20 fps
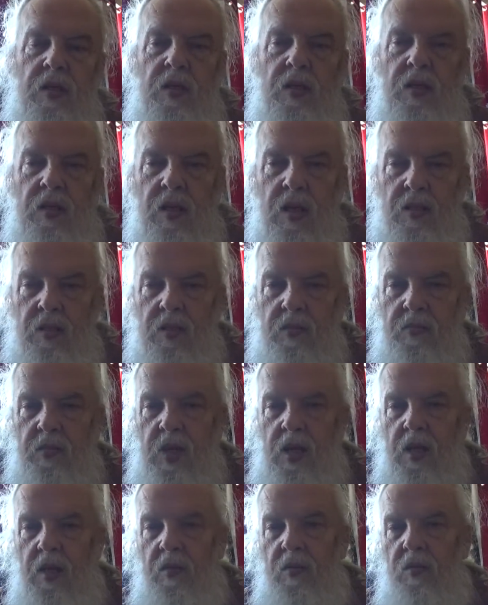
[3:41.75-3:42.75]
cuts him
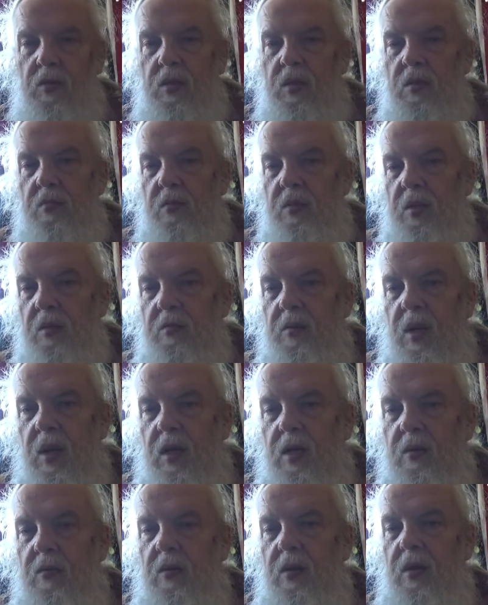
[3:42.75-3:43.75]
down, throws him in the
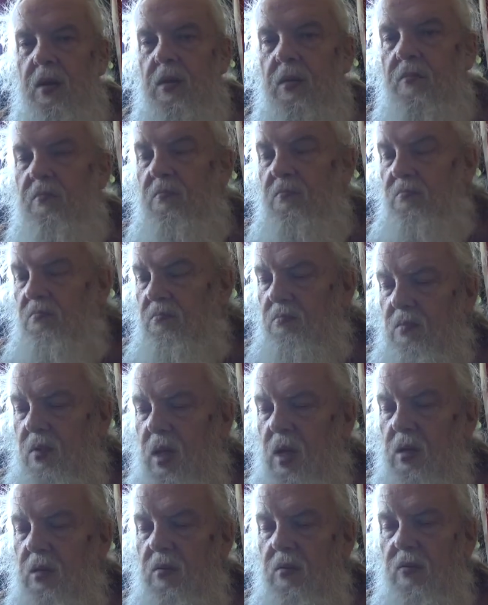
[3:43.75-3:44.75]
back of a
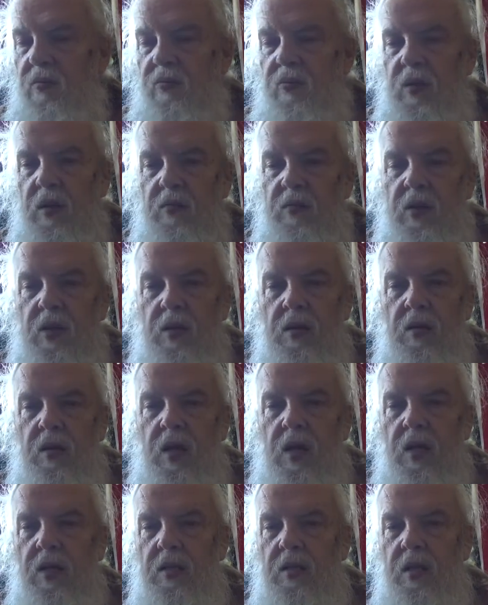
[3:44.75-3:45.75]
cart full of other
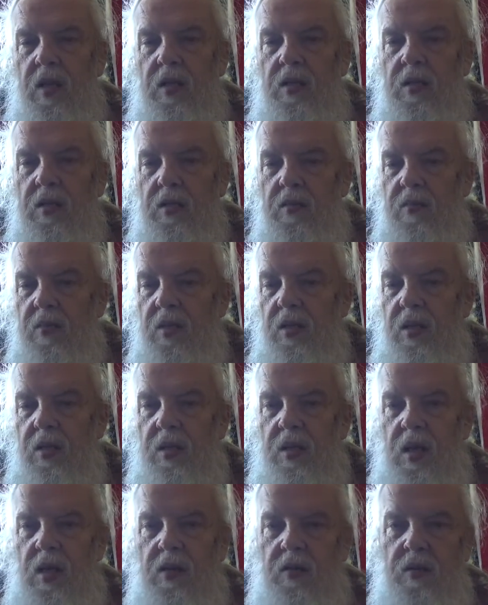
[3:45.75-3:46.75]
guys, takes them into
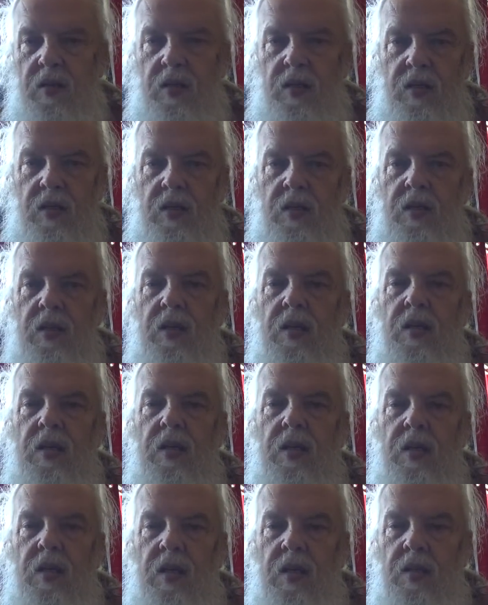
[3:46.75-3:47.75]
town and
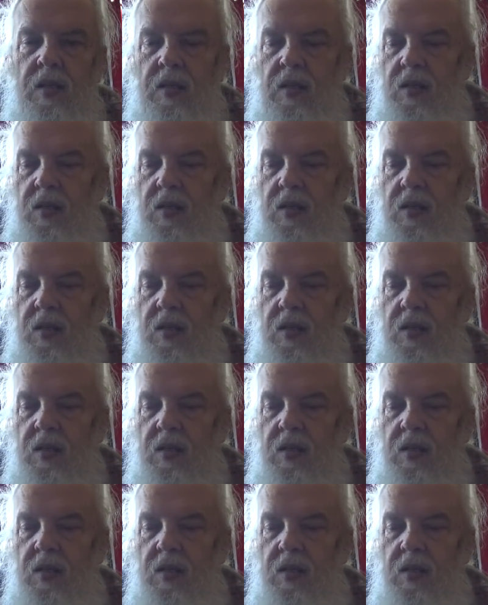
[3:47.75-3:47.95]
in the